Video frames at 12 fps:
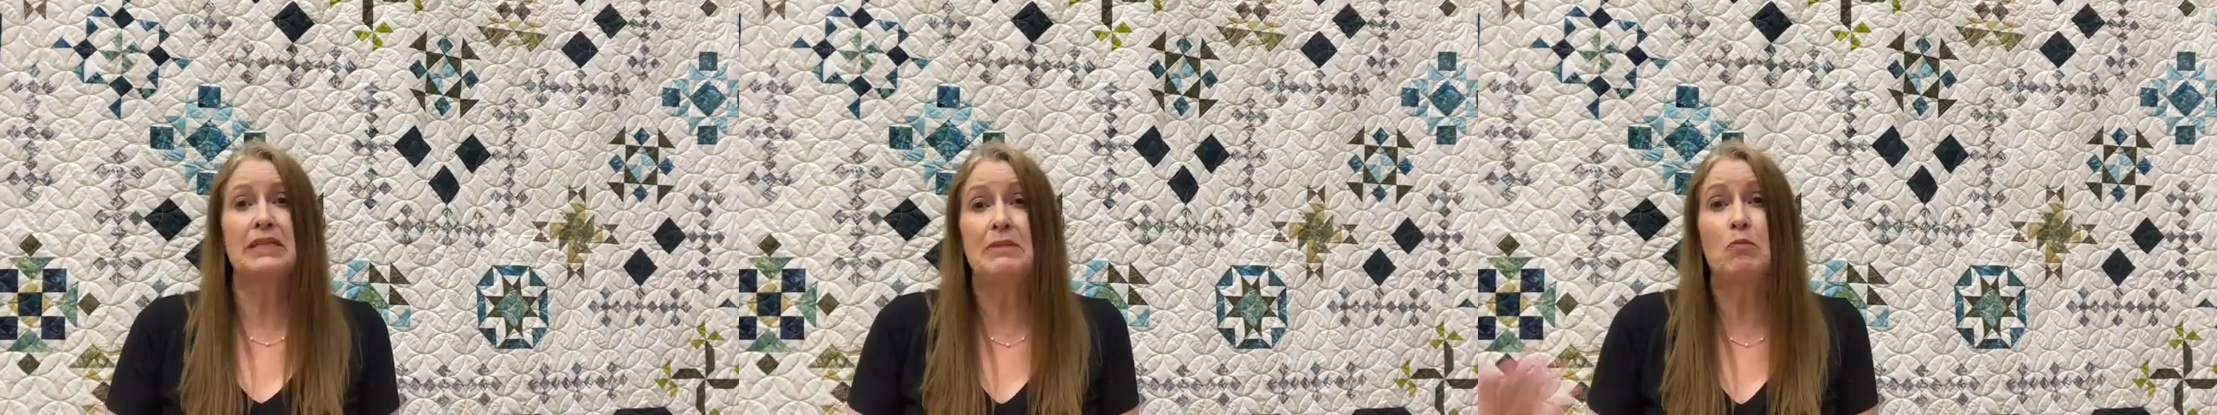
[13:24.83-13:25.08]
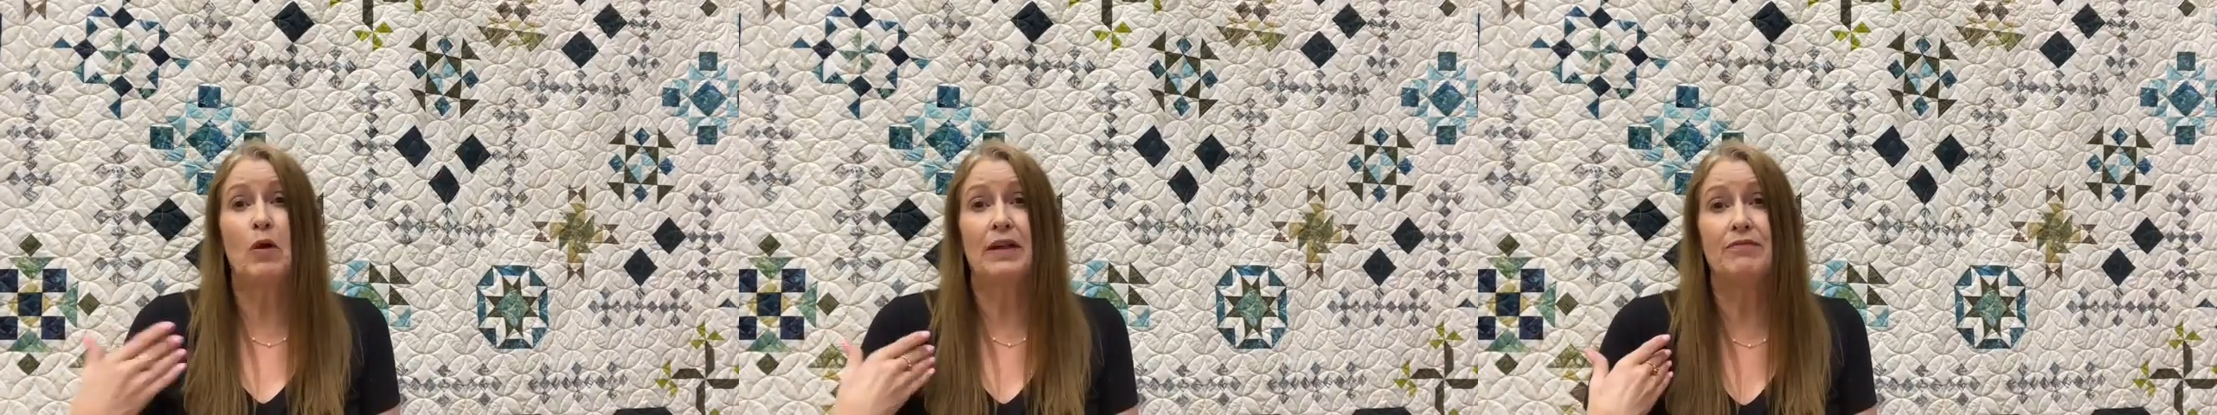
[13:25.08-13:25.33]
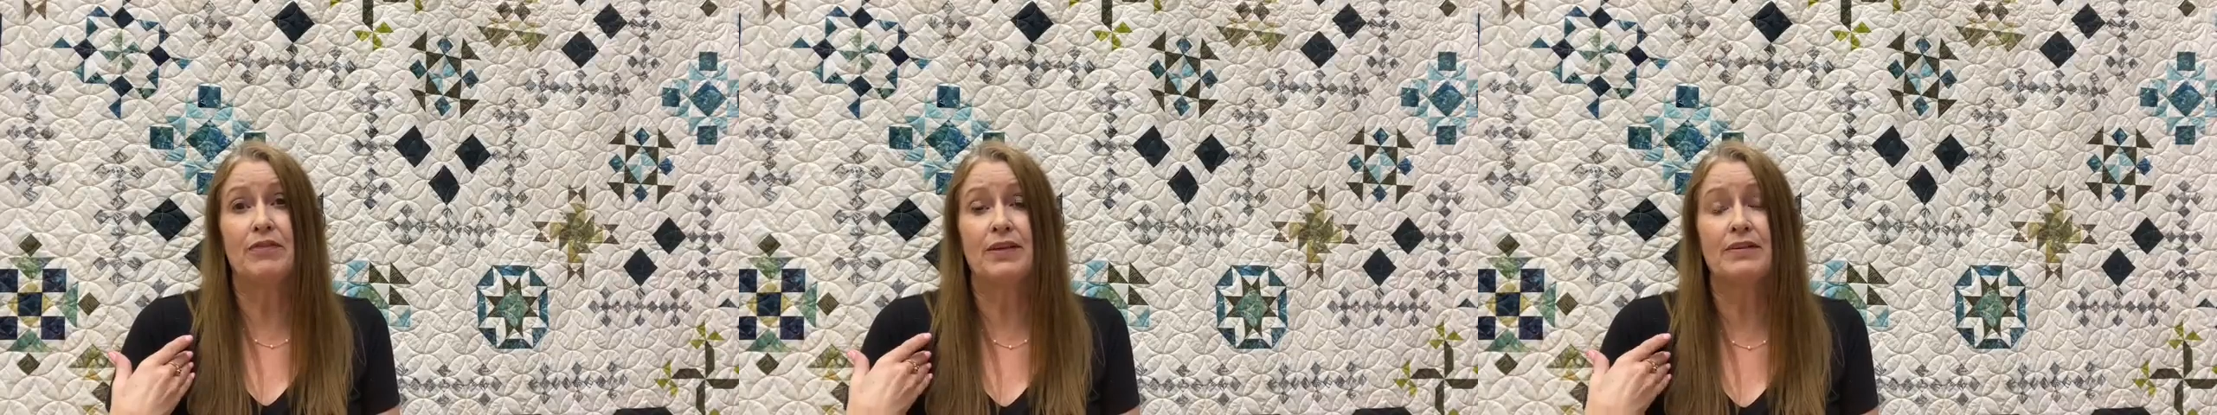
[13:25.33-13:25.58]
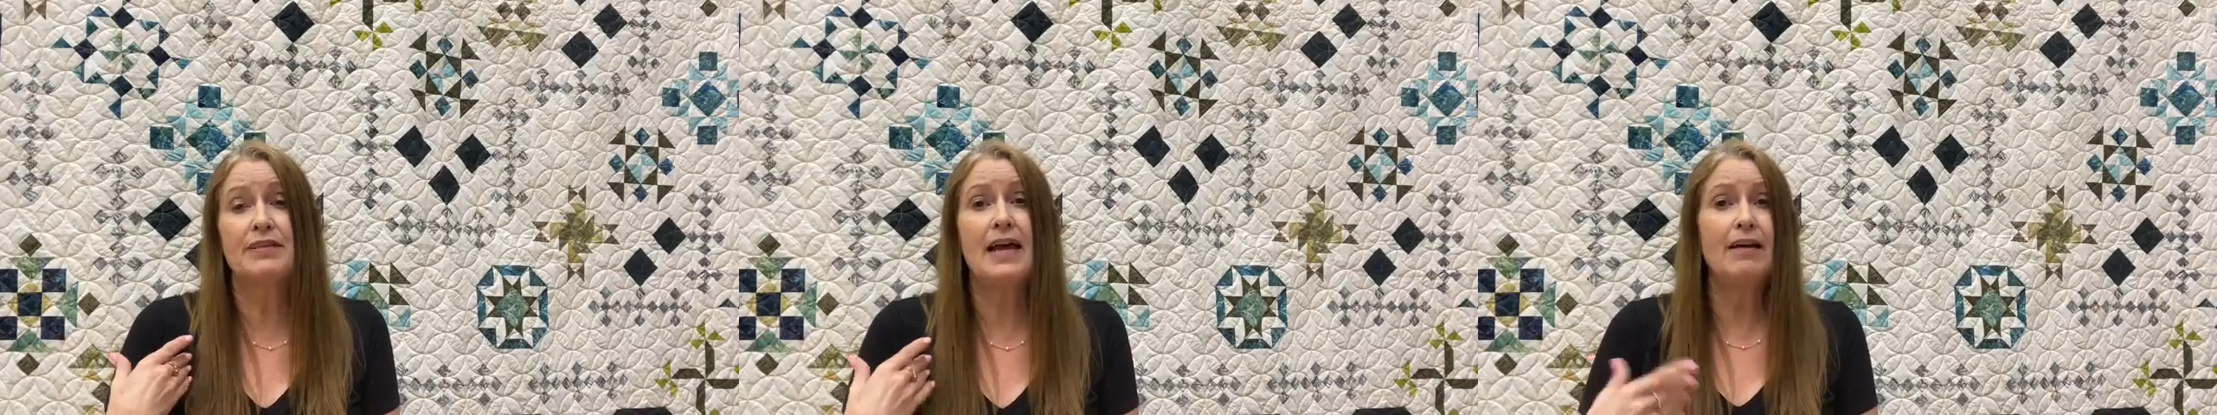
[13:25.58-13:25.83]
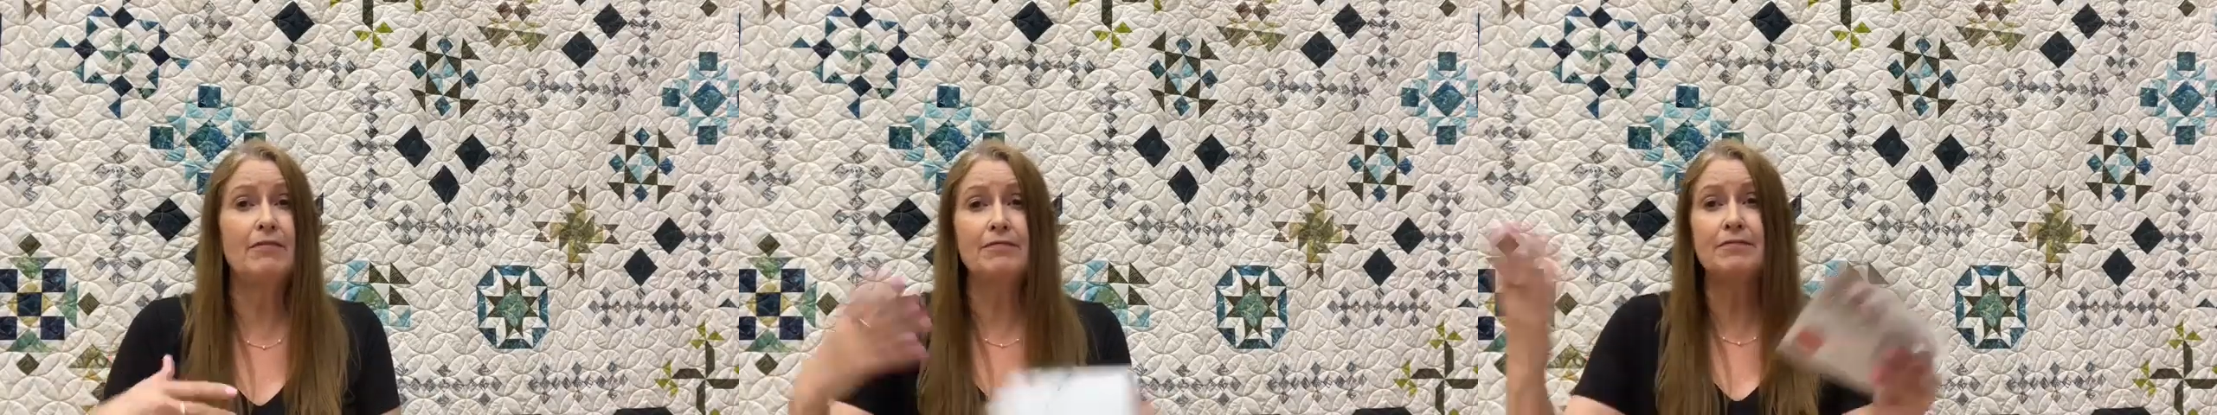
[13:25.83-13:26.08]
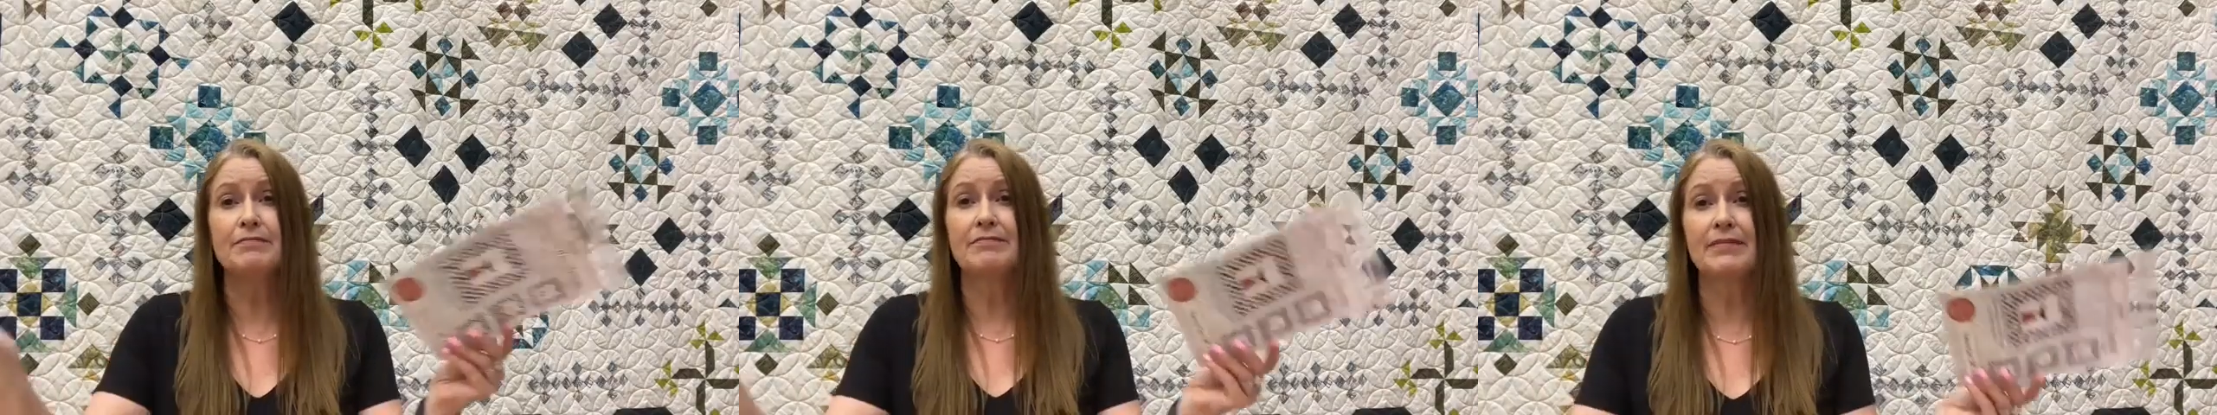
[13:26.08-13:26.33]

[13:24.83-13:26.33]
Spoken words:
Keep 1 for yourself,